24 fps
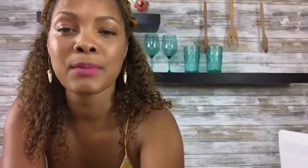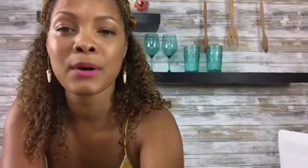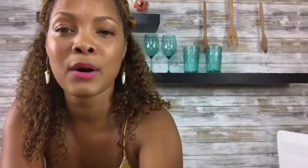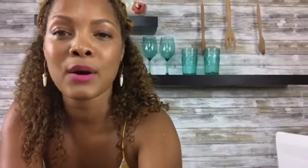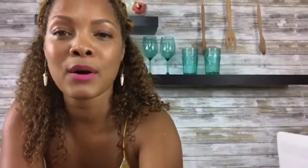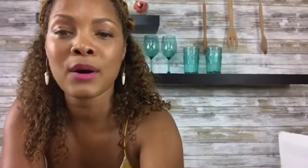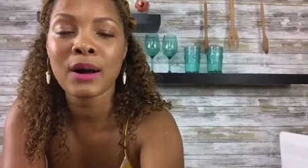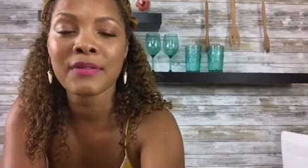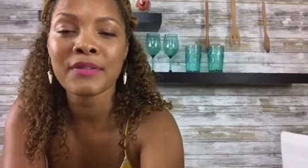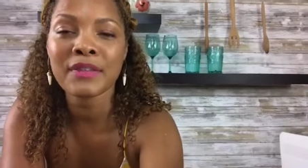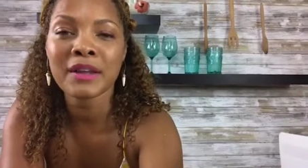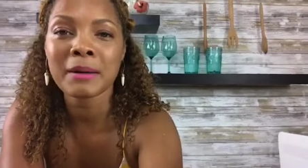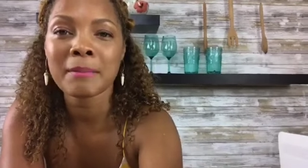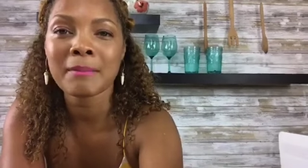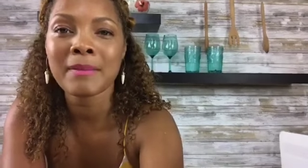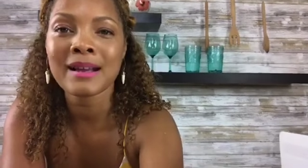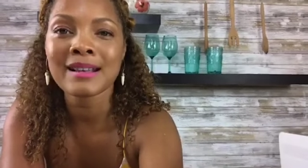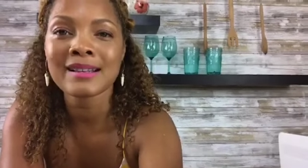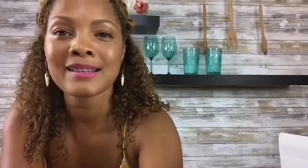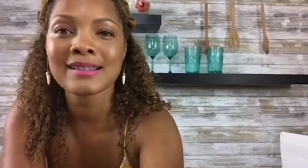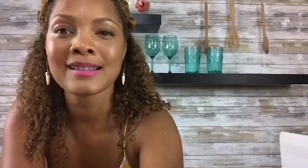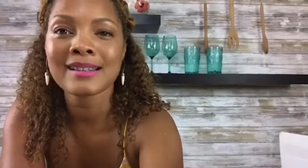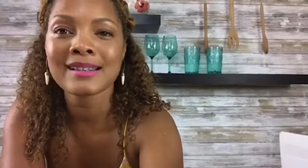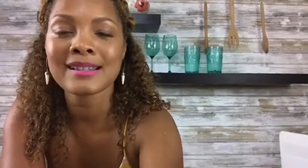I think my
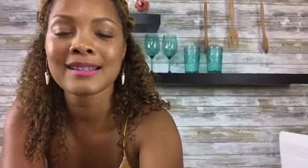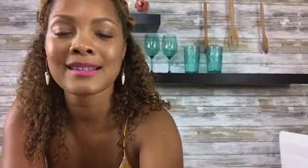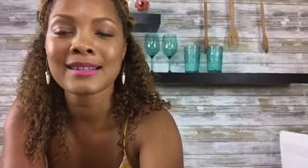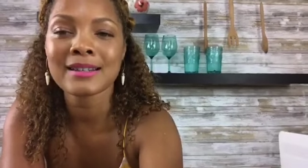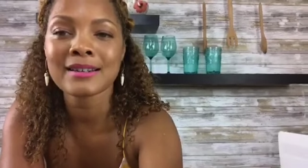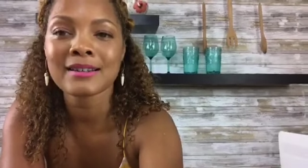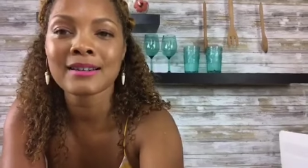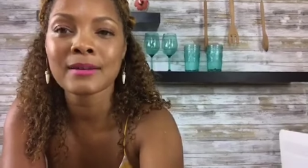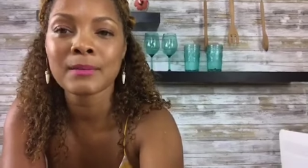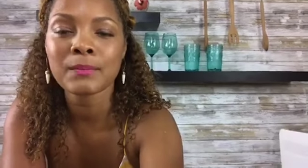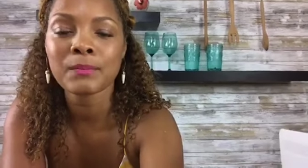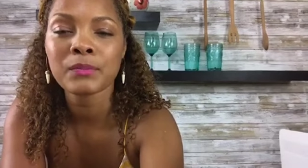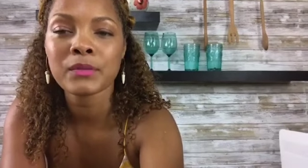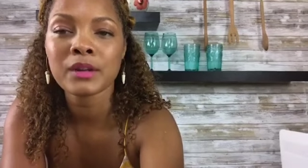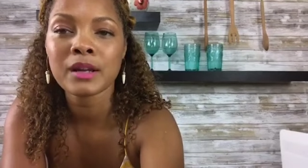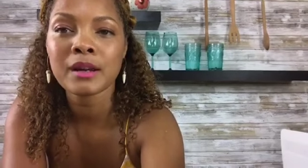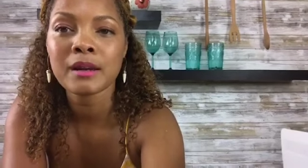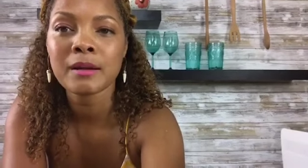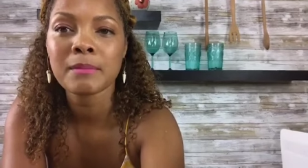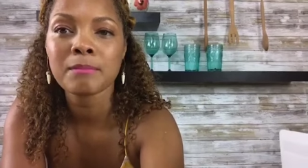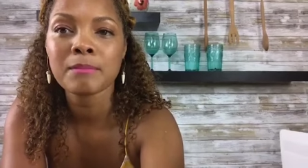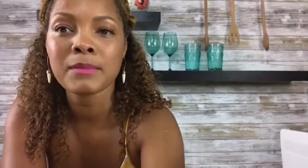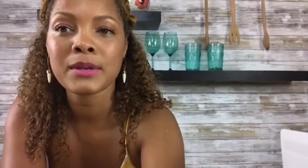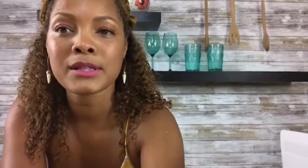sister,
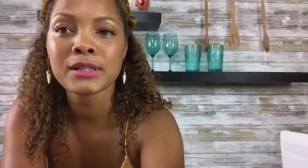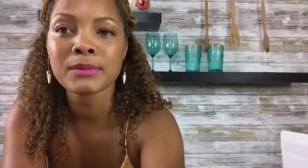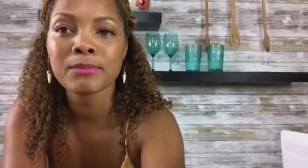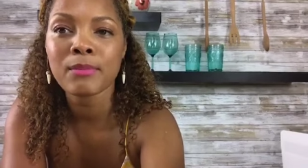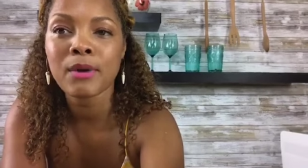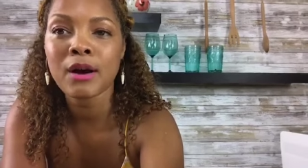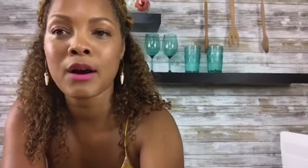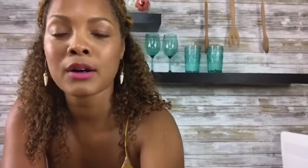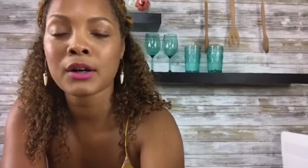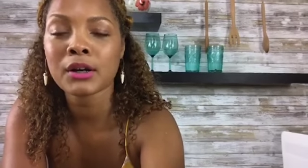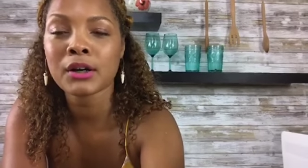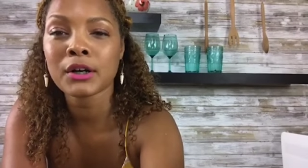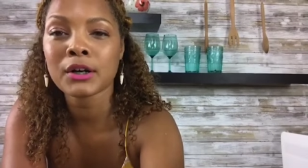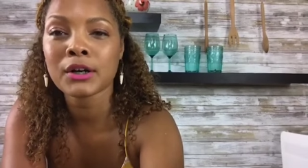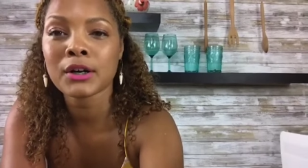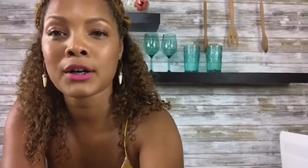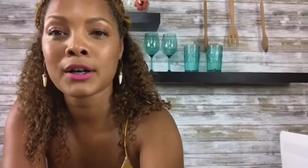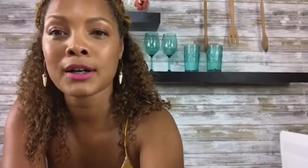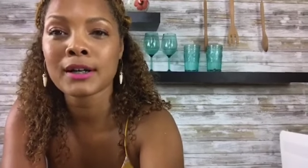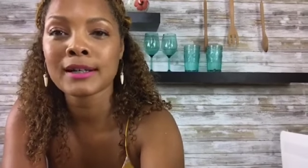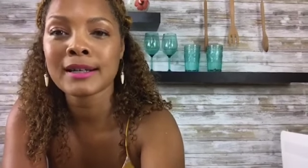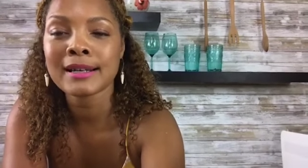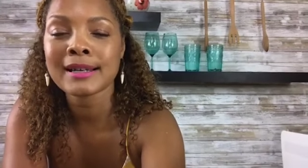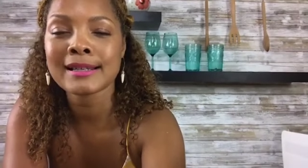Miss
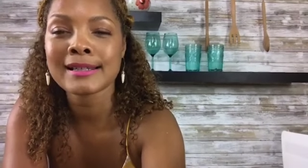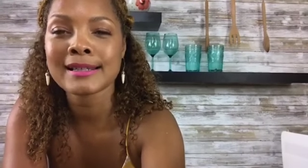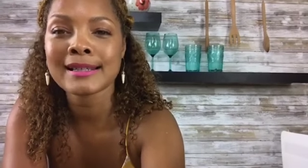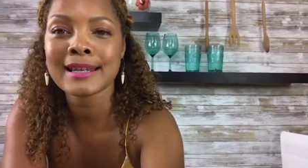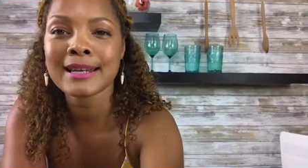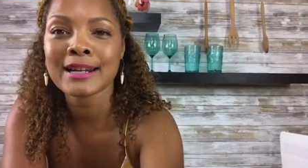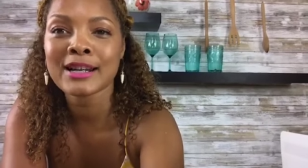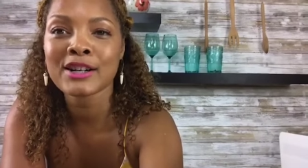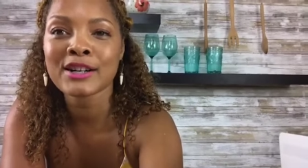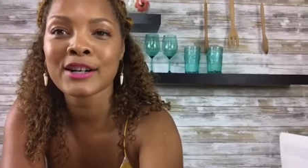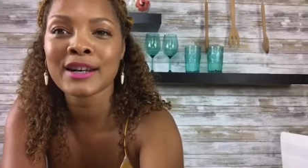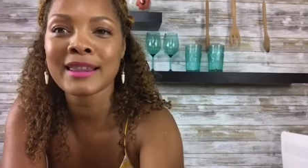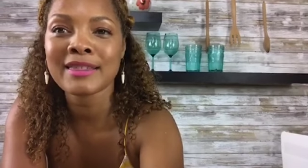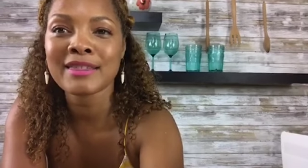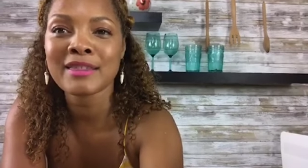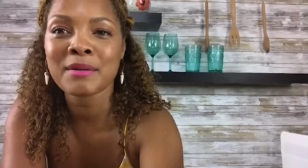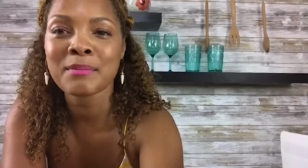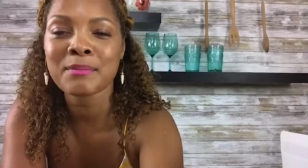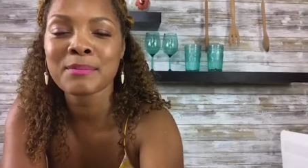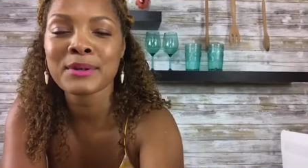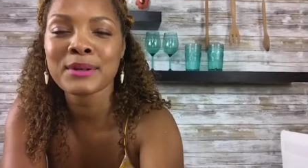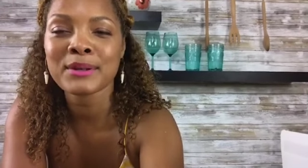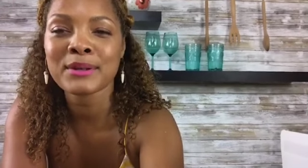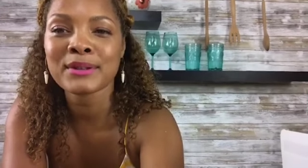Munker, is here in the
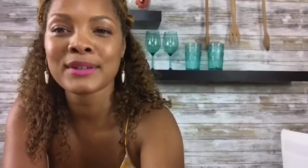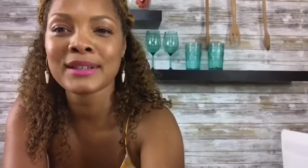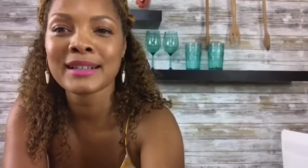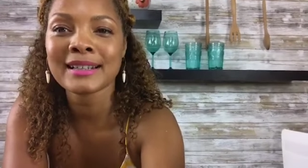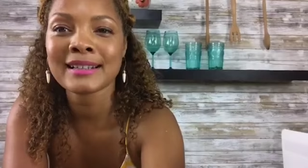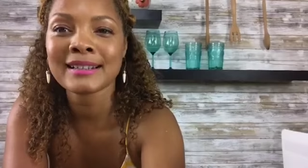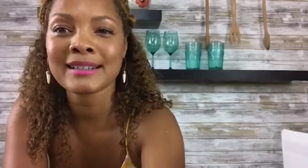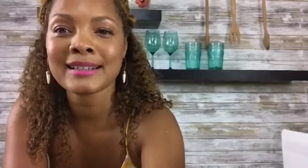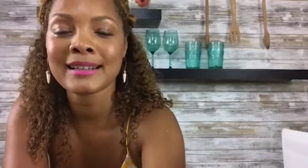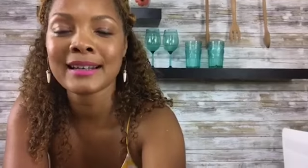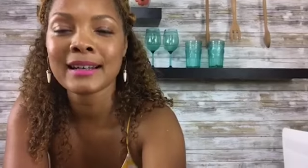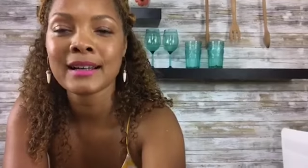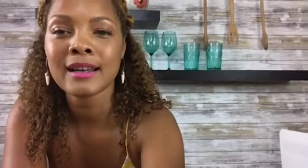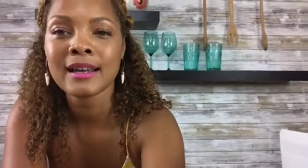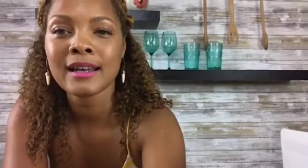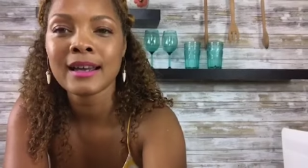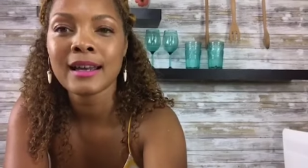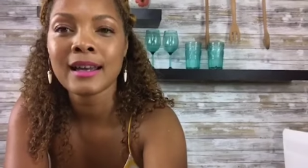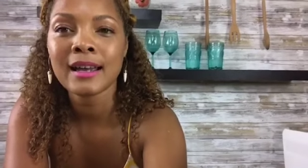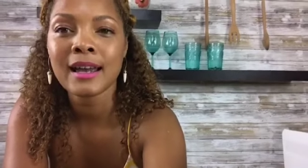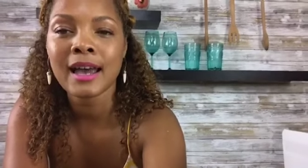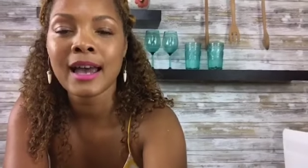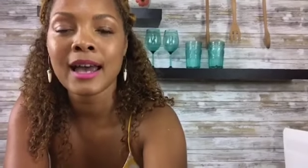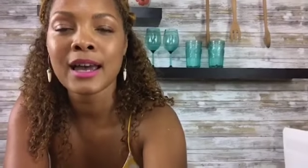building.
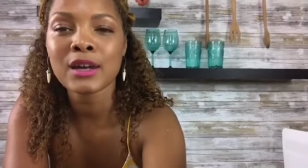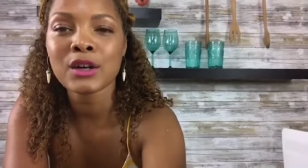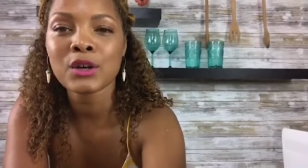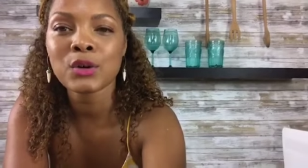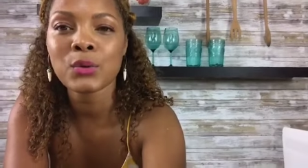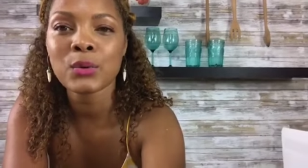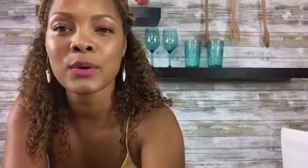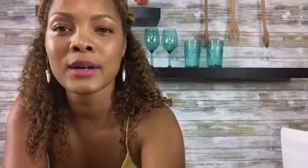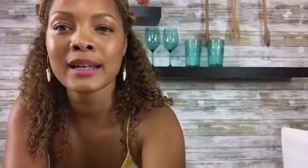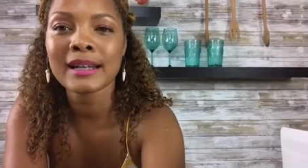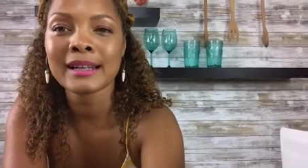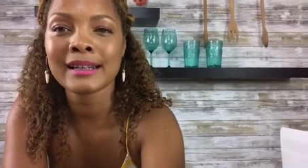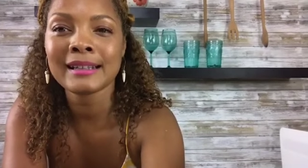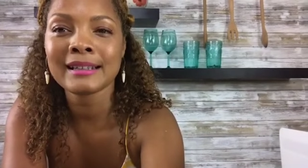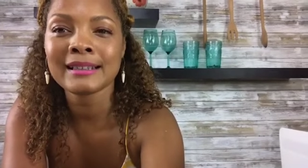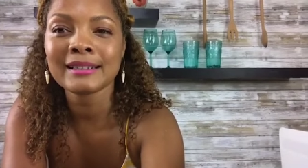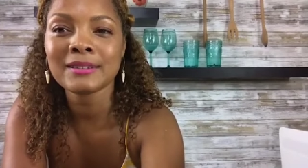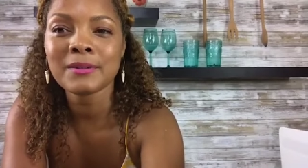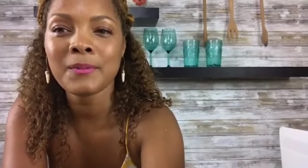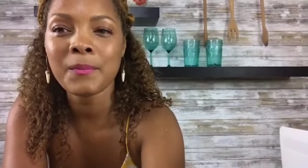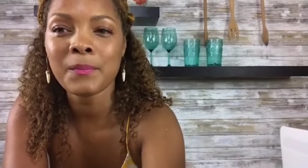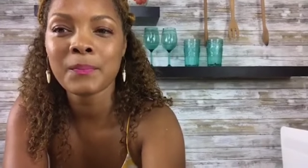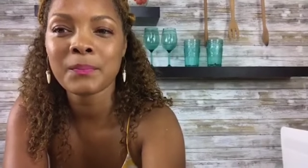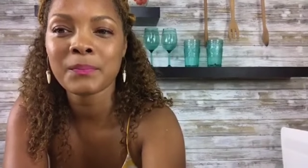Hey,
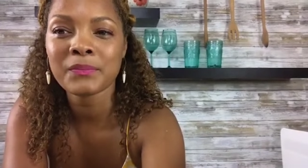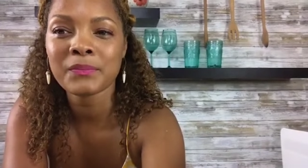Queen.